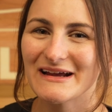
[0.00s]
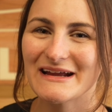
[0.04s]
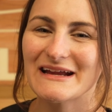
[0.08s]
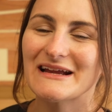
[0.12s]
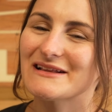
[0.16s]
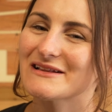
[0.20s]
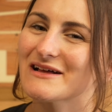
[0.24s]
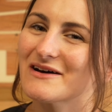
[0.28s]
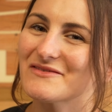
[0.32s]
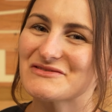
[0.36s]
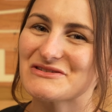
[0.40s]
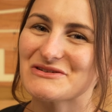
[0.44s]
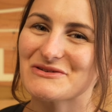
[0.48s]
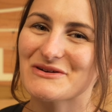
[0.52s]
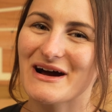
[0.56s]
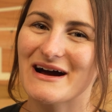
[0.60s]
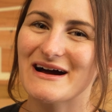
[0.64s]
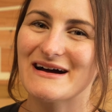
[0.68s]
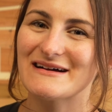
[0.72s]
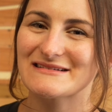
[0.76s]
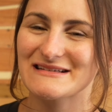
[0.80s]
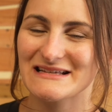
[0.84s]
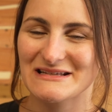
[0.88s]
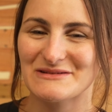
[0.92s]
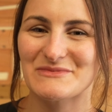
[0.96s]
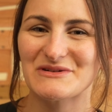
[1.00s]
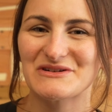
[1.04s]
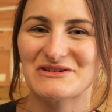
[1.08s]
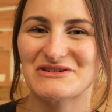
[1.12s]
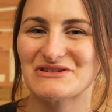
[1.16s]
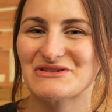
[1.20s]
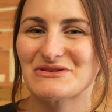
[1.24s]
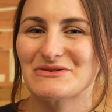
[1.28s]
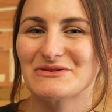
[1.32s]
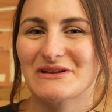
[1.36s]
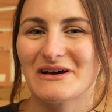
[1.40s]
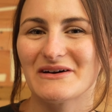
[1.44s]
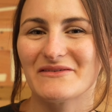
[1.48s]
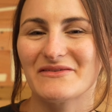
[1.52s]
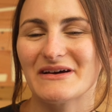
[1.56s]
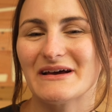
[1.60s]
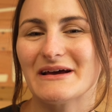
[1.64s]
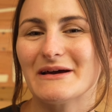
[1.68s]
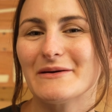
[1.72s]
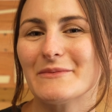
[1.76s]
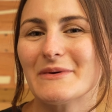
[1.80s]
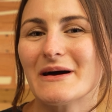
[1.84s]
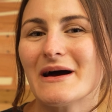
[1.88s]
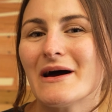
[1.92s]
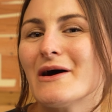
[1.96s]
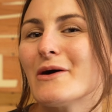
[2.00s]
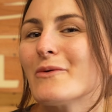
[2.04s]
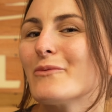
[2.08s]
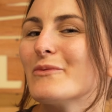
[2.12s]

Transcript: He loves you guys as much as you love him.